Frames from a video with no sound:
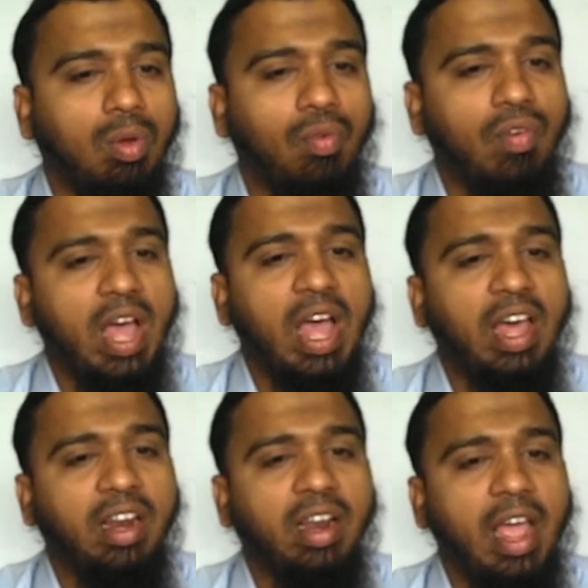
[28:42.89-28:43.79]

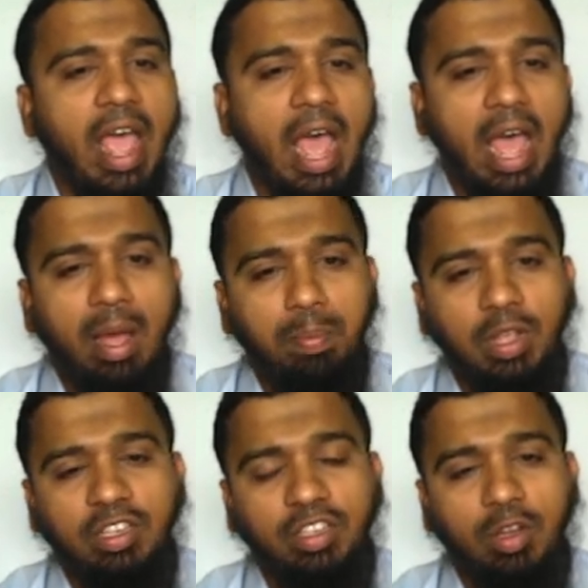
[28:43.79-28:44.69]
where app
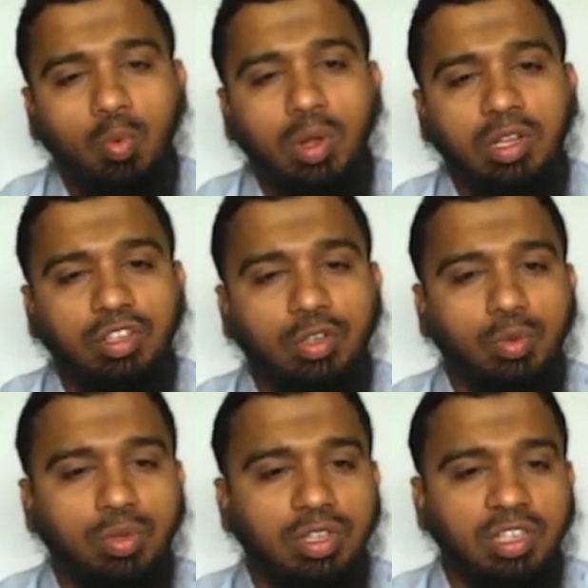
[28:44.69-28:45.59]
is equals
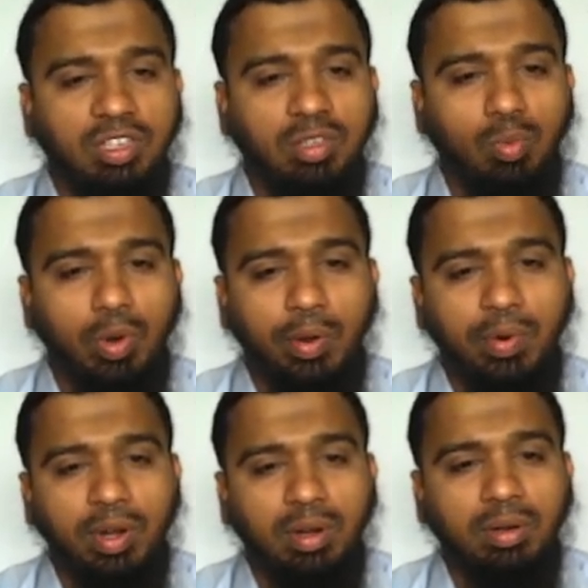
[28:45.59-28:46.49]
to this
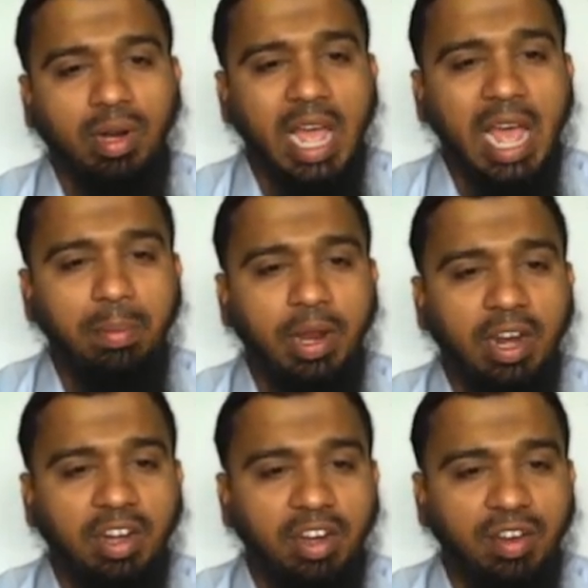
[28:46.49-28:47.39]
whatever app
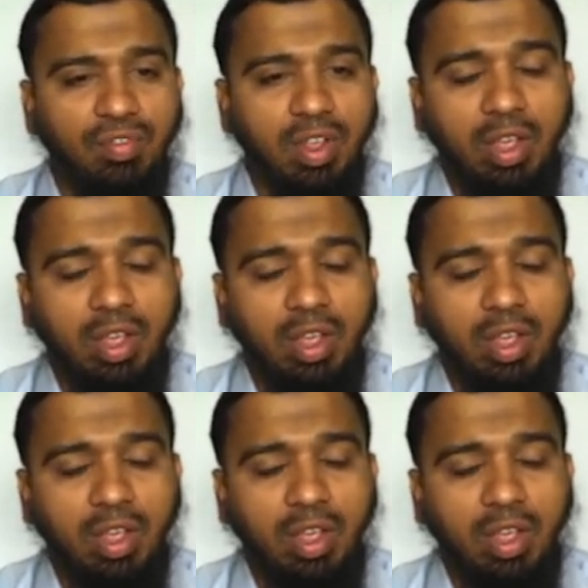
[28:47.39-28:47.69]
directive,